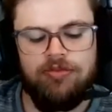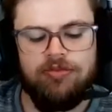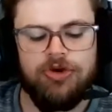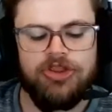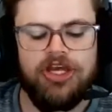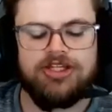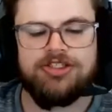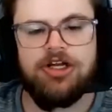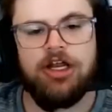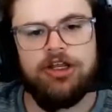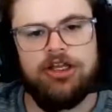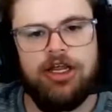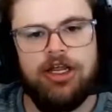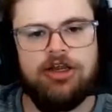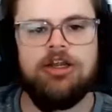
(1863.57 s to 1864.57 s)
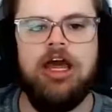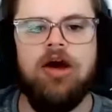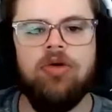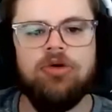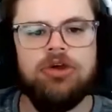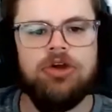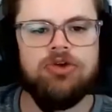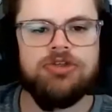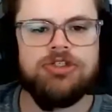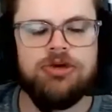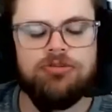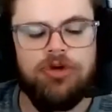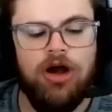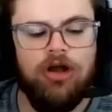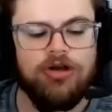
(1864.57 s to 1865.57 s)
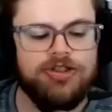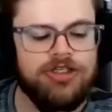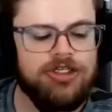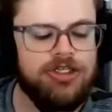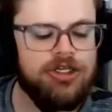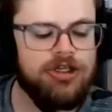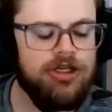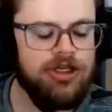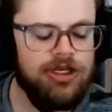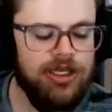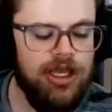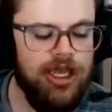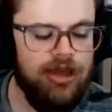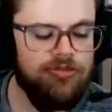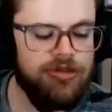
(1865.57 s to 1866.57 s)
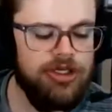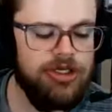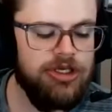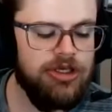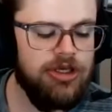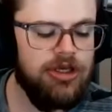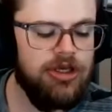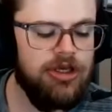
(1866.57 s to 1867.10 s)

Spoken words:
but that's not now some policy that can't be